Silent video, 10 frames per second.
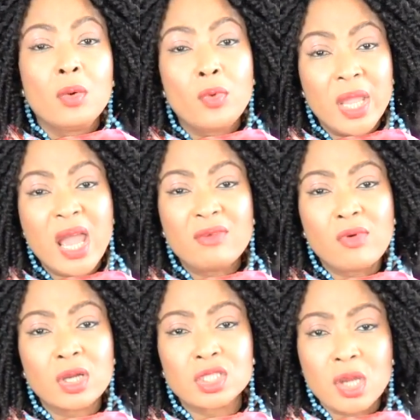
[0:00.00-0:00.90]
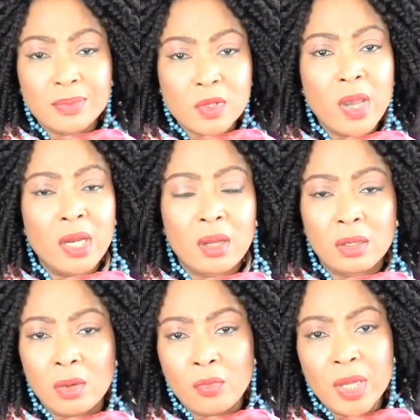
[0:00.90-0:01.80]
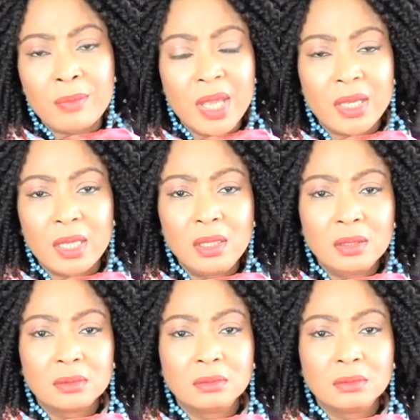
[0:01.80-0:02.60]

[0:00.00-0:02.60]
We have workshops going on on wig making,